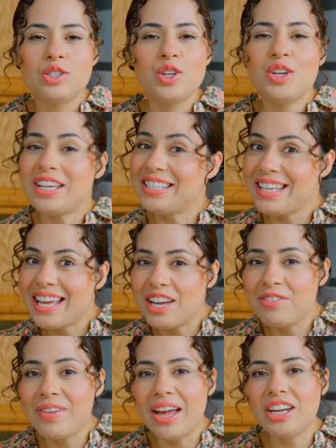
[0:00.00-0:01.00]
so you can take
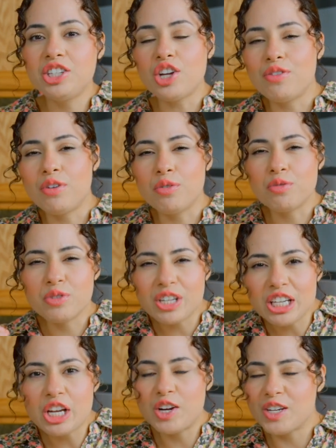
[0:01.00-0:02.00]
advantage of a
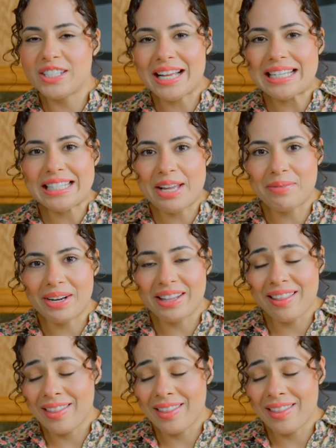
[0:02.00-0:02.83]
really good salsa verde